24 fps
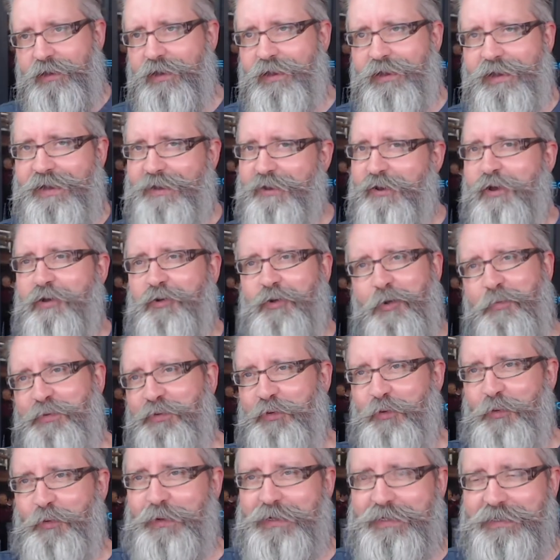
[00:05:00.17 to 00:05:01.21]
I can't open
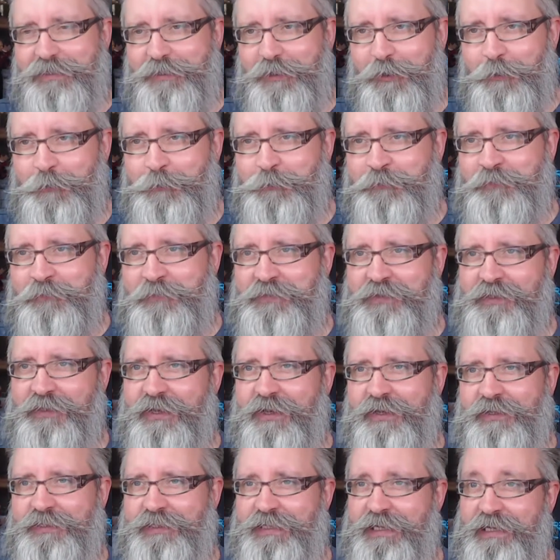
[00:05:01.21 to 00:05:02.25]
the window
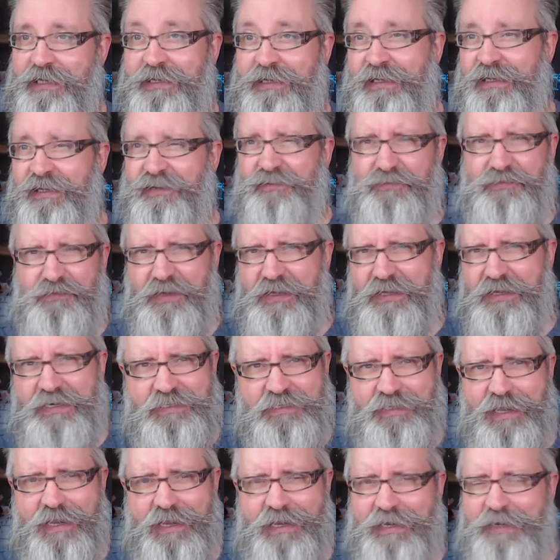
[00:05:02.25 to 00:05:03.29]
because then flies
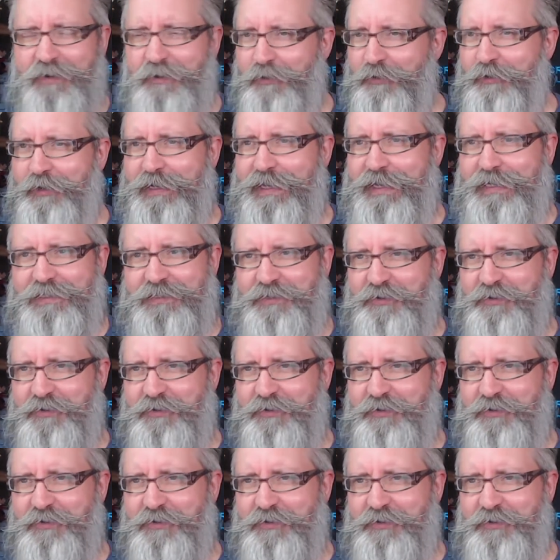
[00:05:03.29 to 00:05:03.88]
get in, or it gets